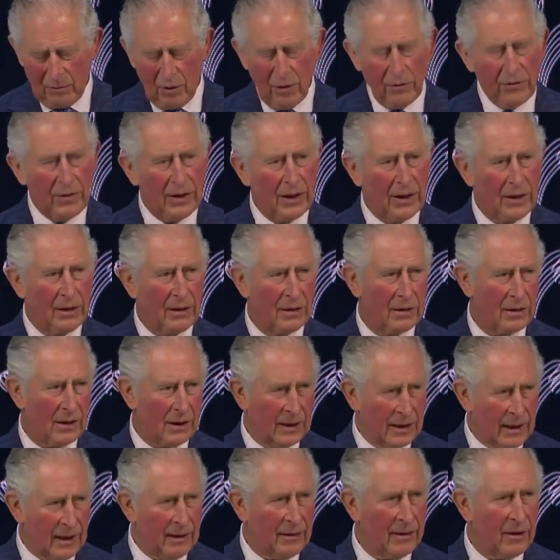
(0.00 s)
Moving
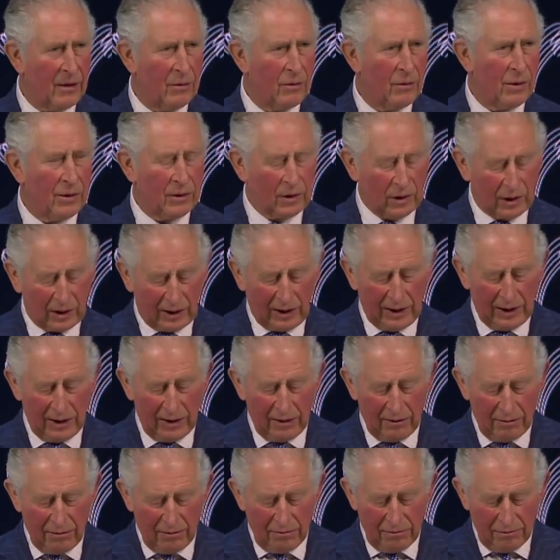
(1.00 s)
together with
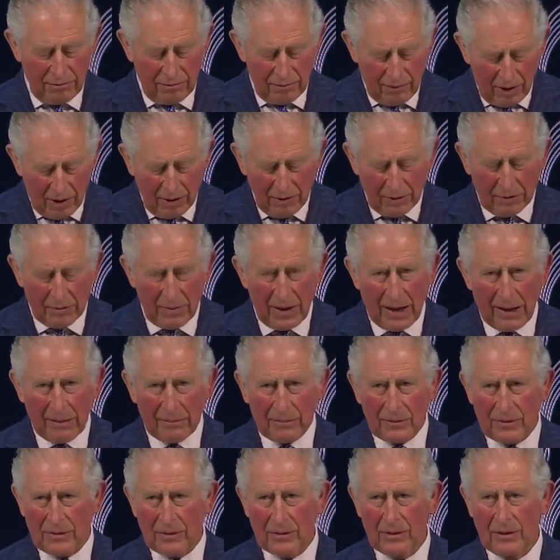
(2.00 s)
clear
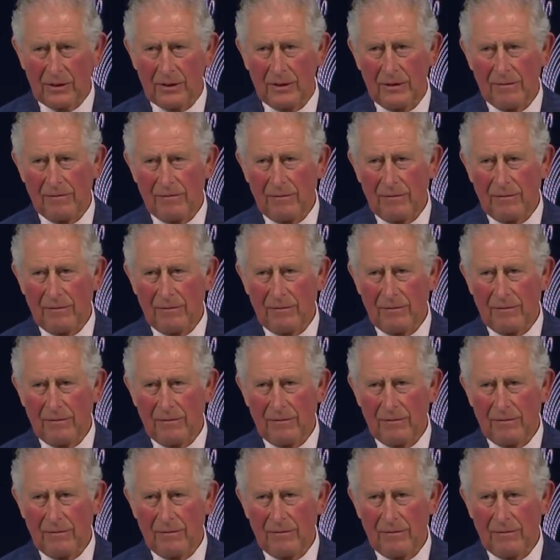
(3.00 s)
roadmaps